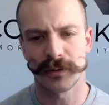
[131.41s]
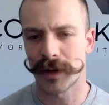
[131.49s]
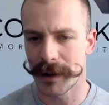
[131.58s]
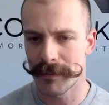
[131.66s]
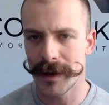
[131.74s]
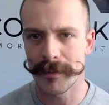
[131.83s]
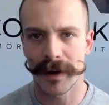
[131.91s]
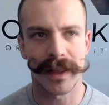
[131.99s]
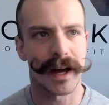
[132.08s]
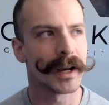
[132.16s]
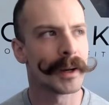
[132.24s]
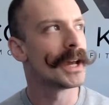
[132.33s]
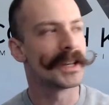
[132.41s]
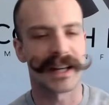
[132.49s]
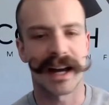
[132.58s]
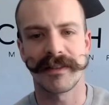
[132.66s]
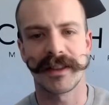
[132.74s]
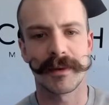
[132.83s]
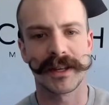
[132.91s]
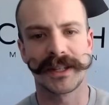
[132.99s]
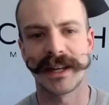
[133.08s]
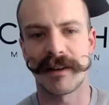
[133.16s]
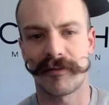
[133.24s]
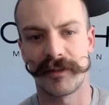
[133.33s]
What I mean by that is having them in
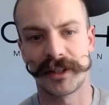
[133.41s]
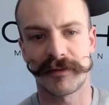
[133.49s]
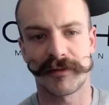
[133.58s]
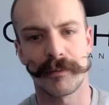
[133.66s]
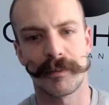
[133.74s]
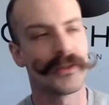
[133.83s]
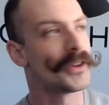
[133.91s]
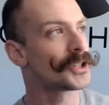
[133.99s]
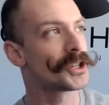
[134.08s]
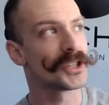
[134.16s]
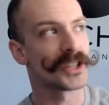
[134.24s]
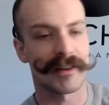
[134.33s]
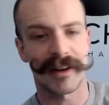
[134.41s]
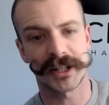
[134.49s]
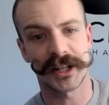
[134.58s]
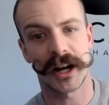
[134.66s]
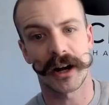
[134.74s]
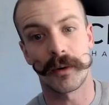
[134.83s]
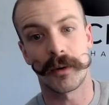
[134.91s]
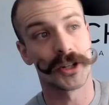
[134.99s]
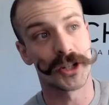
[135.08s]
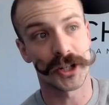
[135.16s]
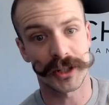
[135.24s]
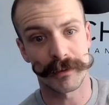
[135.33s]
different positions. I've actually got one
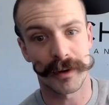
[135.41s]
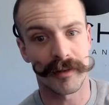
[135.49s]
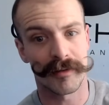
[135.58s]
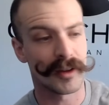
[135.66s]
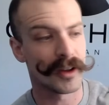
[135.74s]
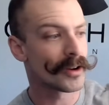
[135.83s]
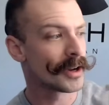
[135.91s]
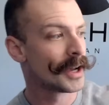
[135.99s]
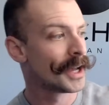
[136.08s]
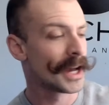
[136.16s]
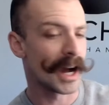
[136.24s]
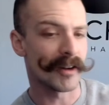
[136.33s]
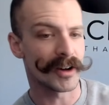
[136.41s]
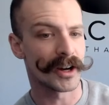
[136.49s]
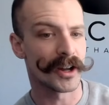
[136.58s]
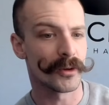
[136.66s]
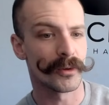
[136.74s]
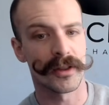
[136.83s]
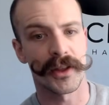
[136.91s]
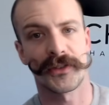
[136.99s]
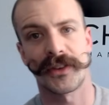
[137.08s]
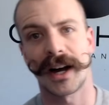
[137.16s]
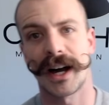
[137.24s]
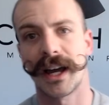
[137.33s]
just above here. I've got another one on the
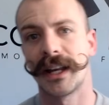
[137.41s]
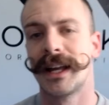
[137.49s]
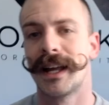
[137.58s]
side.